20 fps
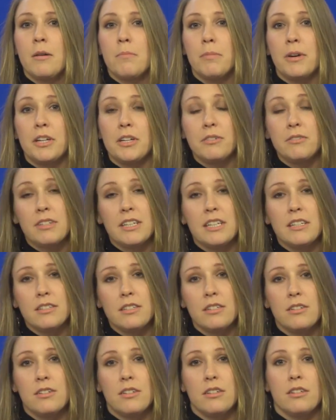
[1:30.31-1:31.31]
But you need
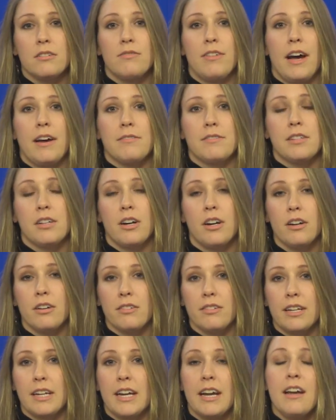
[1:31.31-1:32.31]
to do your FAFSA
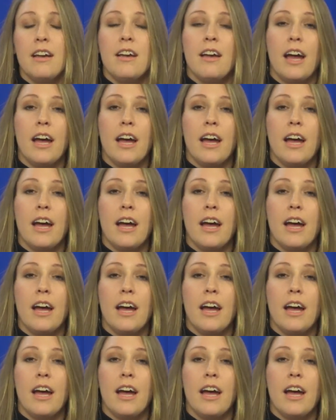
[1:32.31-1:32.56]
early,